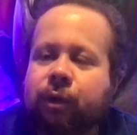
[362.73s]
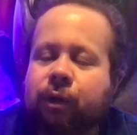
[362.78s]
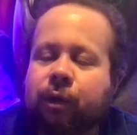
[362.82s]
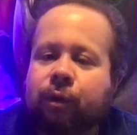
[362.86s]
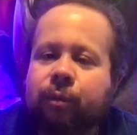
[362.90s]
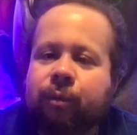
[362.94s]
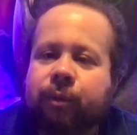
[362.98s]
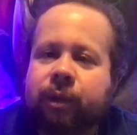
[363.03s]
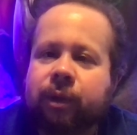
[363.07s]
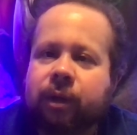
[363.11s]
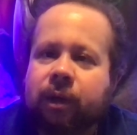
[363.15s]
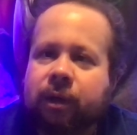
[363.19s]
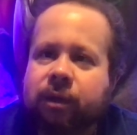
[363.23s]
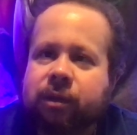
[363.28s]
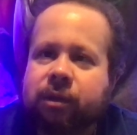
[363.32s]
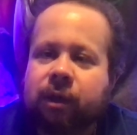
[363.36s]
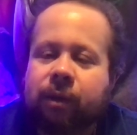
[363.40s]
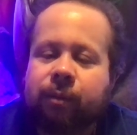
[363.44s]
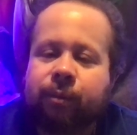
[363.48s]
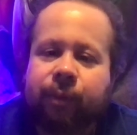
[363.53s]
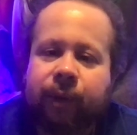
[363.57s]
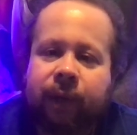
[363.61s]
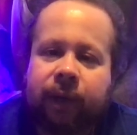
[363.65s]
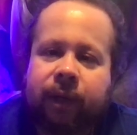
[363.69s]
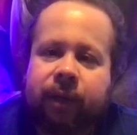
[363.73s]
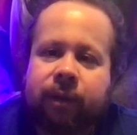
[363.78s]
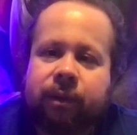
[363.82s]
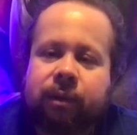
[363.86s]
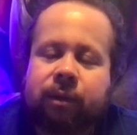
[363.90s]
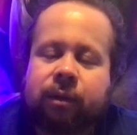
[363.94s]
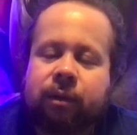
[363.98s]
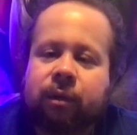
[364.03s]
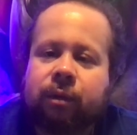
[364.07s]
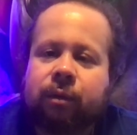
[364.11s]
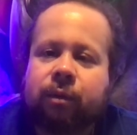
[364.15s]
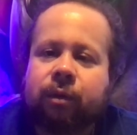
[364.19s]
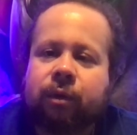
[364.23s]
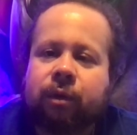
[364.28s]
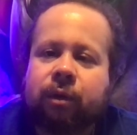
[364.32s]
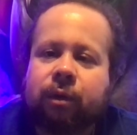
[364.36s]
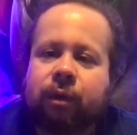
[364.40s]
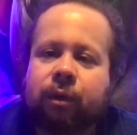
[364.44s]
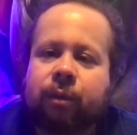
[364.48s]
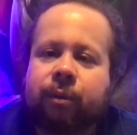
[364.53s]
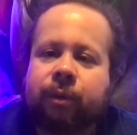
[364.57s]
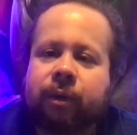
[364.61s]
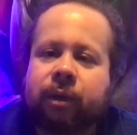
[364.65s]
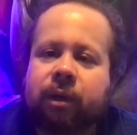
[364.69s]
know, because I'm paid to do it
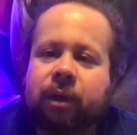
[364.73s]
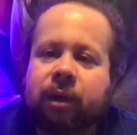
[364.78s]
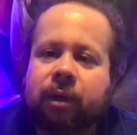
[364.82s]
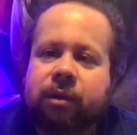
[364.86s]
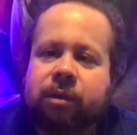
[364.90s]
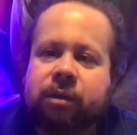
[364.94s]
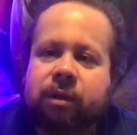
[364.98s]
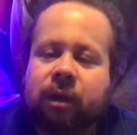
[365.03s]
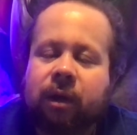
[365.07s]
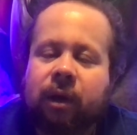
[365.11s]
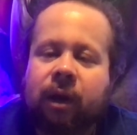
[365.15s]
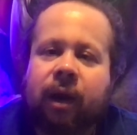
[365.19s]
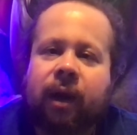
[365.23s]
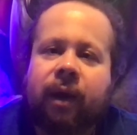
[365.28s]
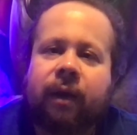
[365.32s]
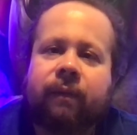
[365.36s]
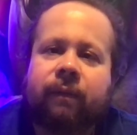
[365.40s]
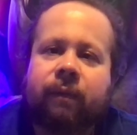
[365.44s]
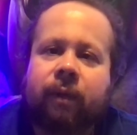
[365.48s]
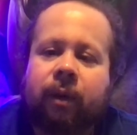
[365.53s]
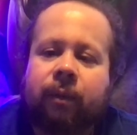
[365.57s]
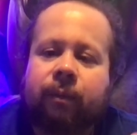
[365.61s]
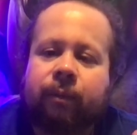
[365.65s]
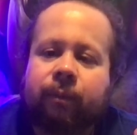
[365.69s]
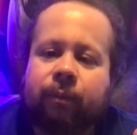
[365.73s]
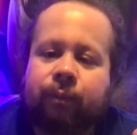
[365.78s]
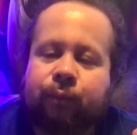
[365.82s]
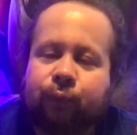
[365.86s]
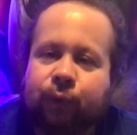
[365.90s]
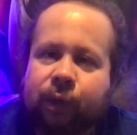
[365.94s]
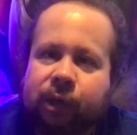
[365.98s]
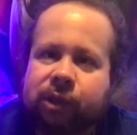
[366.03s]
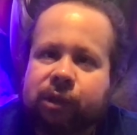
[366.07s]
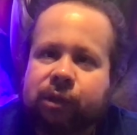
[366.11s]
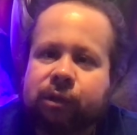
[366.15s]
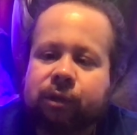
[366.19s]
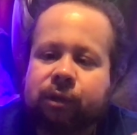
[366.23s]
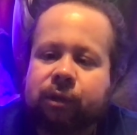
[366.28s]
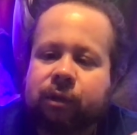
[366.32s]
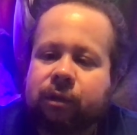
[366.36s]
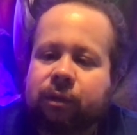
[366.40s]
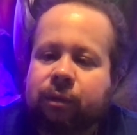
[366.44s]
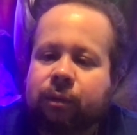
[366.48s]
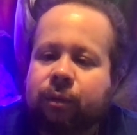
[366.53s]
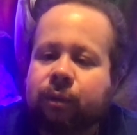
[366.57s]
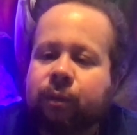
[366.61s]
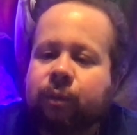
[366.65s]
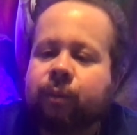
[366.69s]
or because I'm pressured to
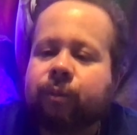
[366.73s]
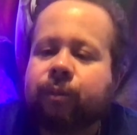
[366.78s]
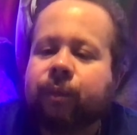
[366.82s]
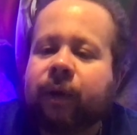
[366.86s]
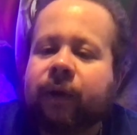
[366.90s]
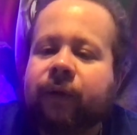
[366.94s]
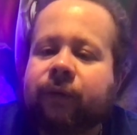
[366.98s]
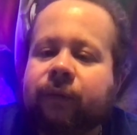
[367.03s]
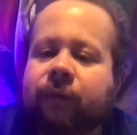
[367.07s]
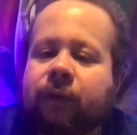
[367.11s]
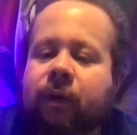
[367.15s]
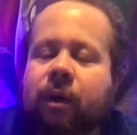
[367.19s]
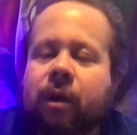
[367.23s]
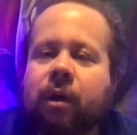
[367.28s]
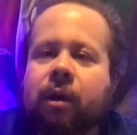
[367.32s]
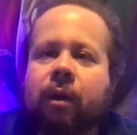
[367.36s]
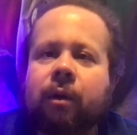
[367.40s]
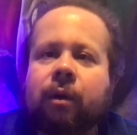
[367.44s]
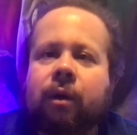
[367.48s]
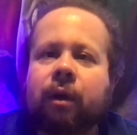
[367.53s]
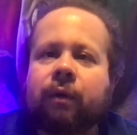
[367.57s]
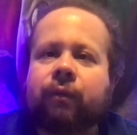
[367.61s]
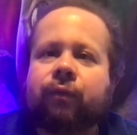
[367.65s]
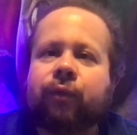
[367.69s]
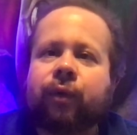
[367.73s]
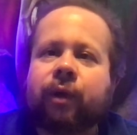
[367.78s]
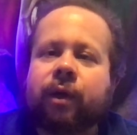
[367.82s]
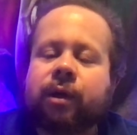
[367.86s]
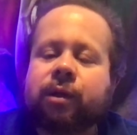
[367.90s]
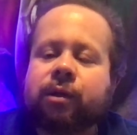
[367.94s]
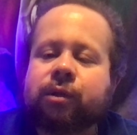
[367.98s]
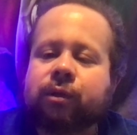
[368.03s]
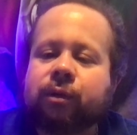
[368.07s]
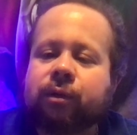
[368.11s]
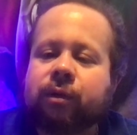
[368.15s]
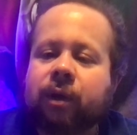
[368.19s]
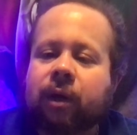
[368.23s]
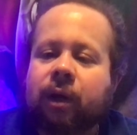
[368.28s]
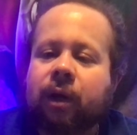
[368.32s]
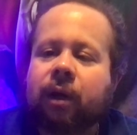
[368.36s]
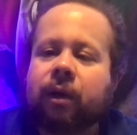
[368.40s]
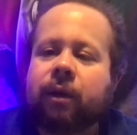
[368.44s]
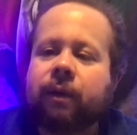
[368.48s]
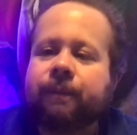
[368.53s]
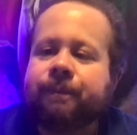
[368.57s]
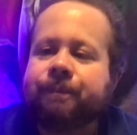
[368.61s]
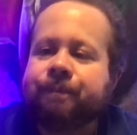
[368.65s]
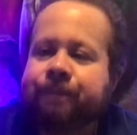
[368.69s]
do it by friends or
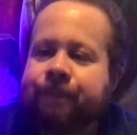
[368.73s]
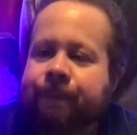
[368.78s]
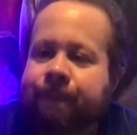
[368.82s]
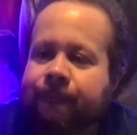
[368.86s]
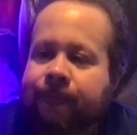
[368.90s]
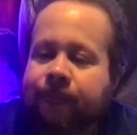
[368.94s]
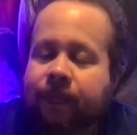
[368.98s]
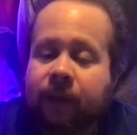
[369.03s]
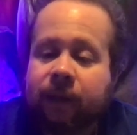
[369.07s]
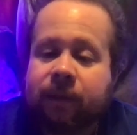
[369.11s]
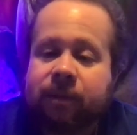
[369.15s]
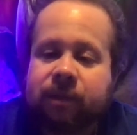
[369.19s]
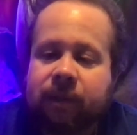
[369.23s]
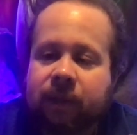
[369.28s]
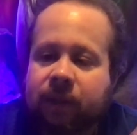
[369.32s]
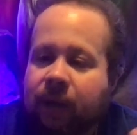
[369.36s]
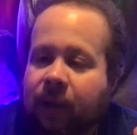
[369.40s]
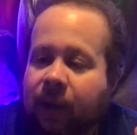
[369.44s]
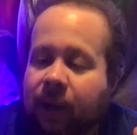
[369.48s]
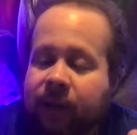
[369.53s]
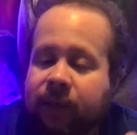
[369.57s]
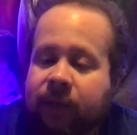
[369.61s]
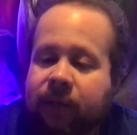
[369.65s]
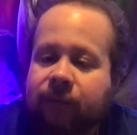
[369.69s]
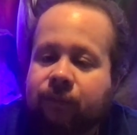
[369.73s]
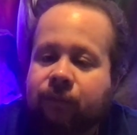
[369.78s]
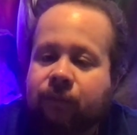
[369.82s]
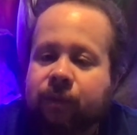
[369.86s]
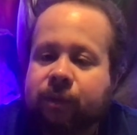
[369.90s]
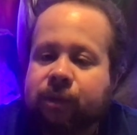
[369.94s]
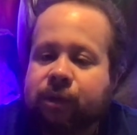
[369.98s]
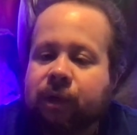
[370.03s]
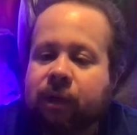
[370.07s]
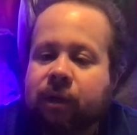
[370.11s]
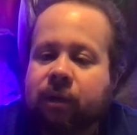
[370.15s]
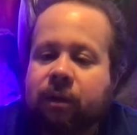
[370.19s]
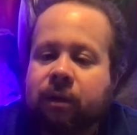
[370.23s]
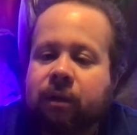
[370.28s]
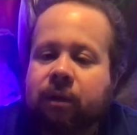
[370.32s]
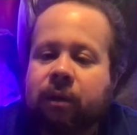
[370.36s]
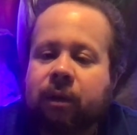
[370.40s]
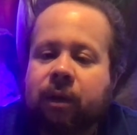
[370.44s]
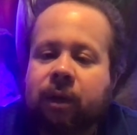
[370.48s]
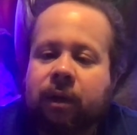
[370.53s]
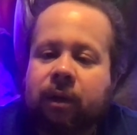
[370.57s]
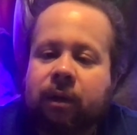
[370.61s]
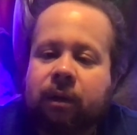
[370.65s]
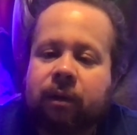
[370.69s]
not. I said, I give
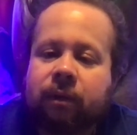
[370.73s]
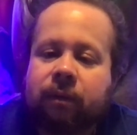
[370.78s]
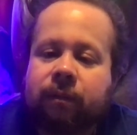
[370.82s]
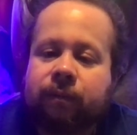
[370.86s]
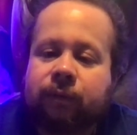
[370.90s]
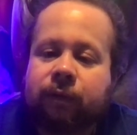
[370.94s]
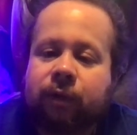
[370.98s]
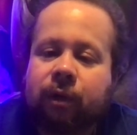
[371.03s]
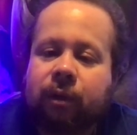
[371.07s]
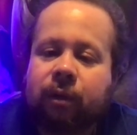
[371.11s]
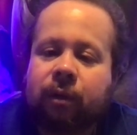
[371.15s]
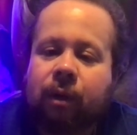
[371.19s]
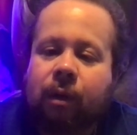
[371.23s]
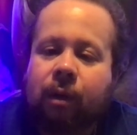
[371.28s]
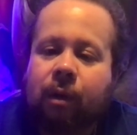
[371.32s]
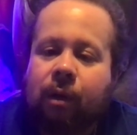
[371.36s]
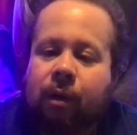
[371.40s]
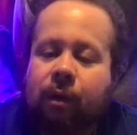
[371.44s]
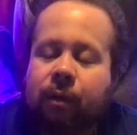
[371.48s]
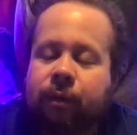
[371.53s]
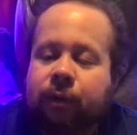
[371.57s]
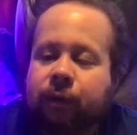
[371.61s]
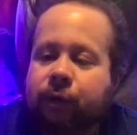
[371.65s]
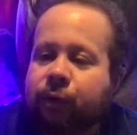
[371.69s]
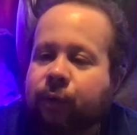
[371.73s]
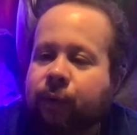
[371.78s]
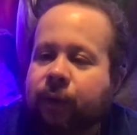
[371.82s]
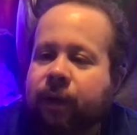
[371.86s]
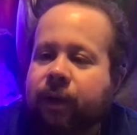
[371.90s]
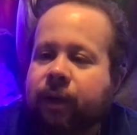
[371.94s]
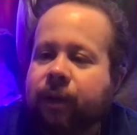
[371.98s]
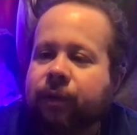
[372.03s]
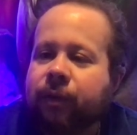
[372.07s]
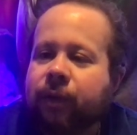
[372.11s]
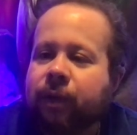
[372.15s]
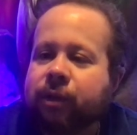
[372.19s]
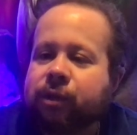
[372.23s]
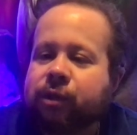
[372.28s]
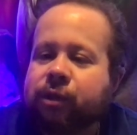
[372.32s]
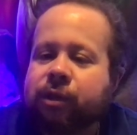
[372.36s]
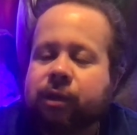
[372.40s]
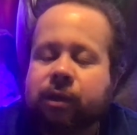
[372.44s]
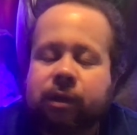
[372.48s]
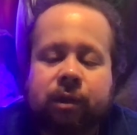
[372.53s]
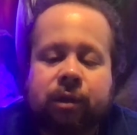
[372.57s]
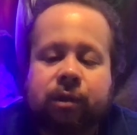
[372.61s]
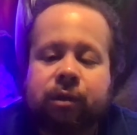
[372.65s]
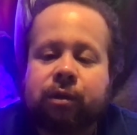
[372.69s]
Michella, you know, all the credit that
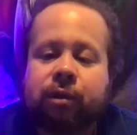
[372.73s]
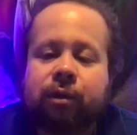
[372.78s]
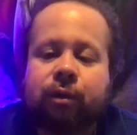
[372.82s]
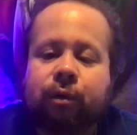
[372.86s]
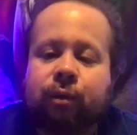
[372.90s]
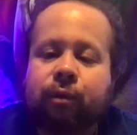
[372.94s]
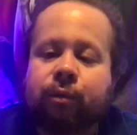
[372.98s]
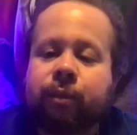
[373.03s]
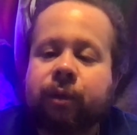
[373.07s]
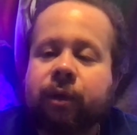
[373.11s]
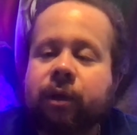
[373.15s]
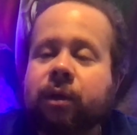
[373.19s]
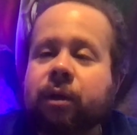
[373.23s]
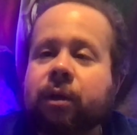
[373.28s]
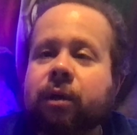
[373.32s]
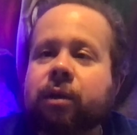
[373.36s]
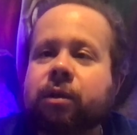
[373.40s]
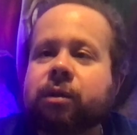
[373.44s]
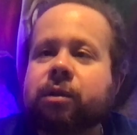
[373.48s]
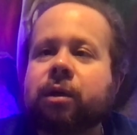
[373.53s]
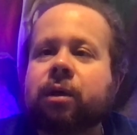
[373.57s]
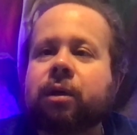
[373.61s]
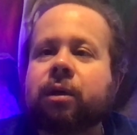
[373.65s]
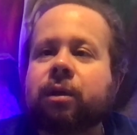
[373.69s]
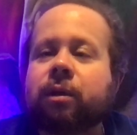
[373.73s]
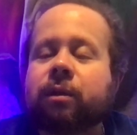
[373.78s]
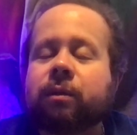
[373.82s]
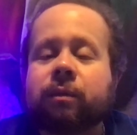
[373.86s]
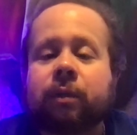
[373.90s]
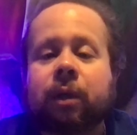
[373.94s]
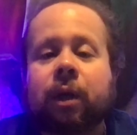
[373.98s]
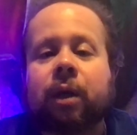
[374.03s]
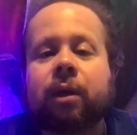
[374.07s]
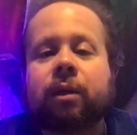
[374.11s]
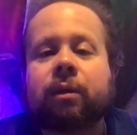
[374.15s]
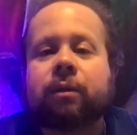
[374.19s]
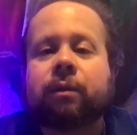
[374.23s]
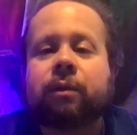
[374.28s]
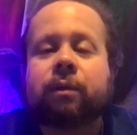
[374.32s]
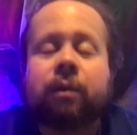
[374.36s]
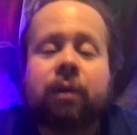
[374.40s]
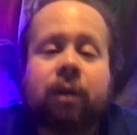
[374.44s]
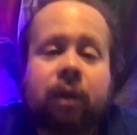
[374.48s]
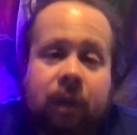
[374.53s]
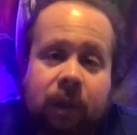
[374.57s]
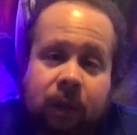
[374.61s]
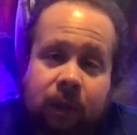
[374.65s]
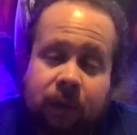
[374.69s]
she is due because,
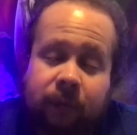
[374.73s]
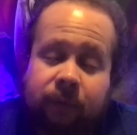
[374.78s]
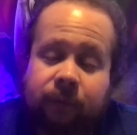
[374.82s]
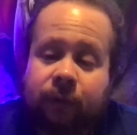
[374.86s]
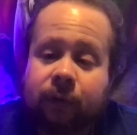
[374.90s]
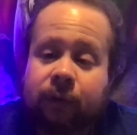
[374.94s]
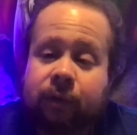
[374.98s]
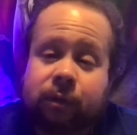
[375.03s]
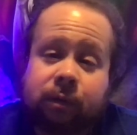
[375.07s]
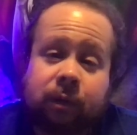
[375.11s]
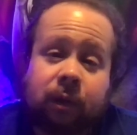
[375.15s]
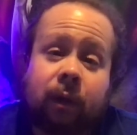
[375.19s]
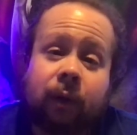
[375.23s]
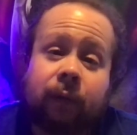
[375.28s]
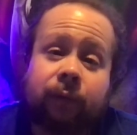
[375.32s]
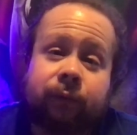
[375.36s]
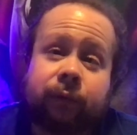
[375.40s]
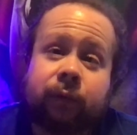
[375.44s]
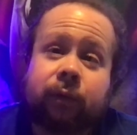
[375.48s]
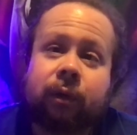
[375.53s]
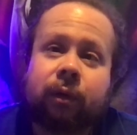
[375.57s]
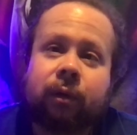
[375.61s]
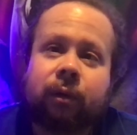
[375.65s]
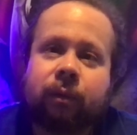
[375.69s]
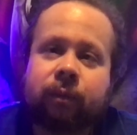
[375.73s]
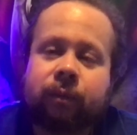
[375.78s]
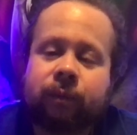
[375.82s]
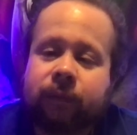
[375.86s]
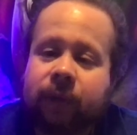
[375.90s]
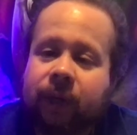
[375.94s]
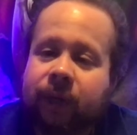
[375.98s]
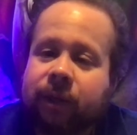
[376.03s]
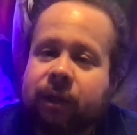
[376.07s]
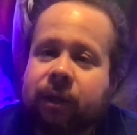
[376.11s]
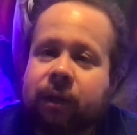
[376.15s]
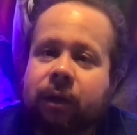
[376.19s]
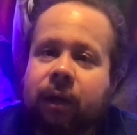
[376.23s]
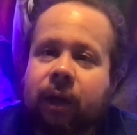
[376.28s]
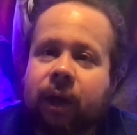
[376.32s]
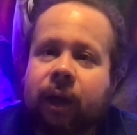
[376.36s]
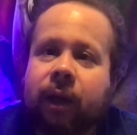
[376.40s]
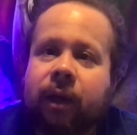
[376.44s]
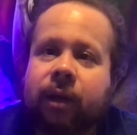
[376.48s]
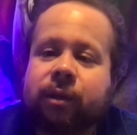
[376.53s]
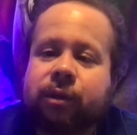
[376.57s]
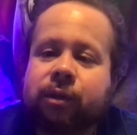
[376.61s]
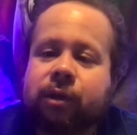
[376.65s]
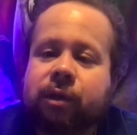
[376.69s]
first off, you know, can't deny
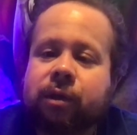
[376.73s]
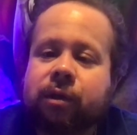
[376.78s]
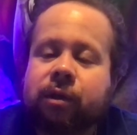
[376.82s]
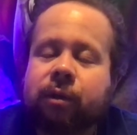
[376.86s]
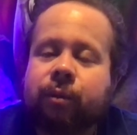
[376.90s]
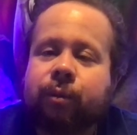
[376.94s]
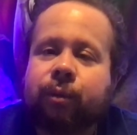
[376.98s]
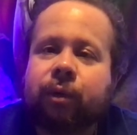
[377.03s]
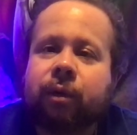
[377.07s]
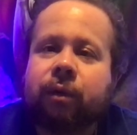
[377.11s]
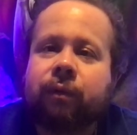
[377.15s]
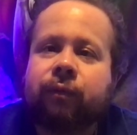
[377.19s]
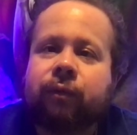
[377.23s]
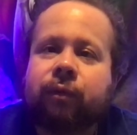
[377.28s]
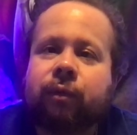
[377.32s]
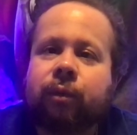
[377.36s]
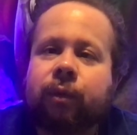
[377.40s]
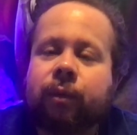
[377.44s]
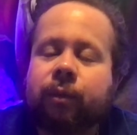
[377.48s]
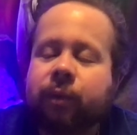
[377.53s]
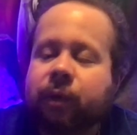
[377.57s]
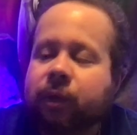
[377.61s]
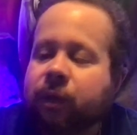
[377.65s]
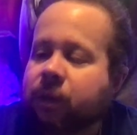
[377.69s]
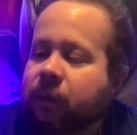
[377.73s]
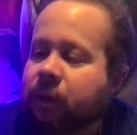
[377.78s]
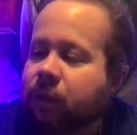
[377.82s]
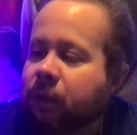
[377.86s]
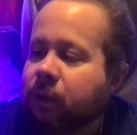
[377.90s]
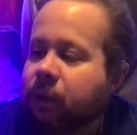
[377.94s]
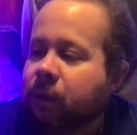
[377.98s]
it. She's a beautiful woman.